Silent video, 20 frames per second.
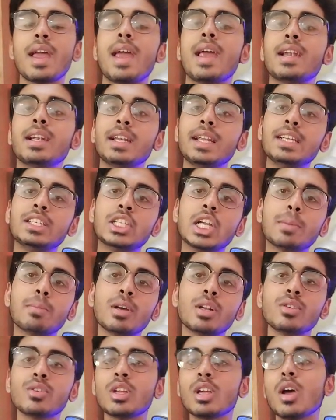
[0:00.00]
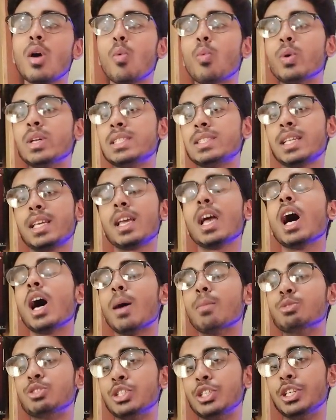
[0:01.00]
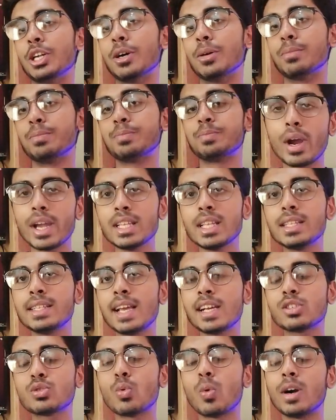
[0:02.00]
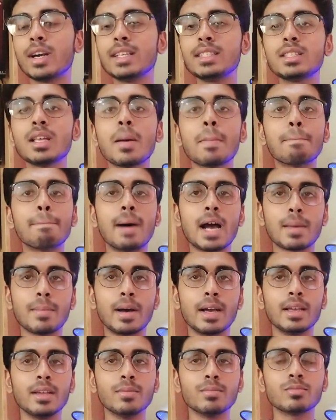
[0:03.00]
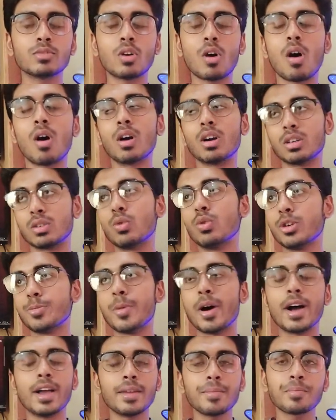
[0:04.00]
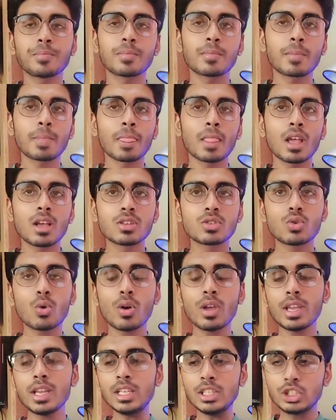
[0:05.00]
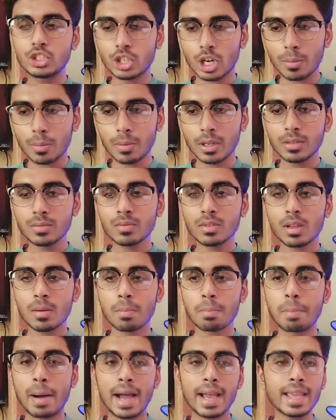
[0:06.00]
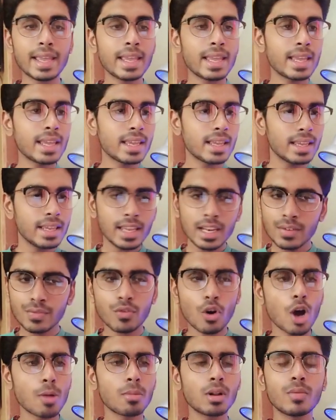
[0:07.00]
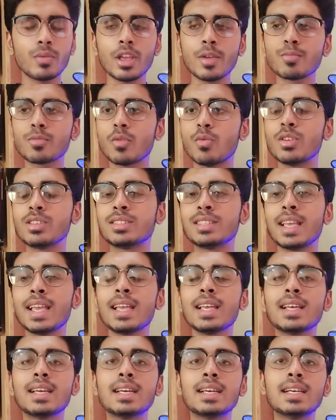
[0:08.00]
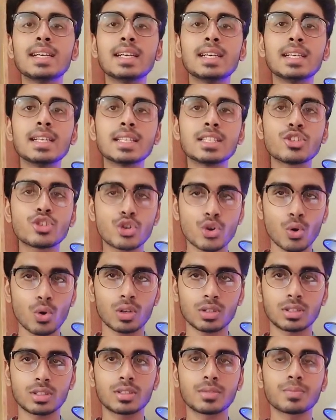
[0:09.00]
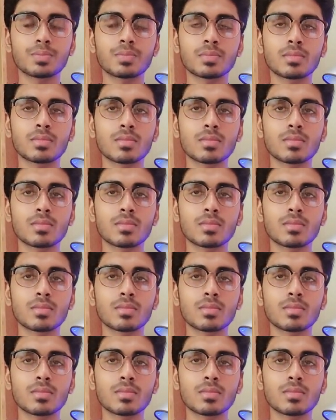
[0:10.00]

And in German, we say Abschied. Okay, the next word is bye bye or goodbye. So in German, by informal way, we say Tschüss.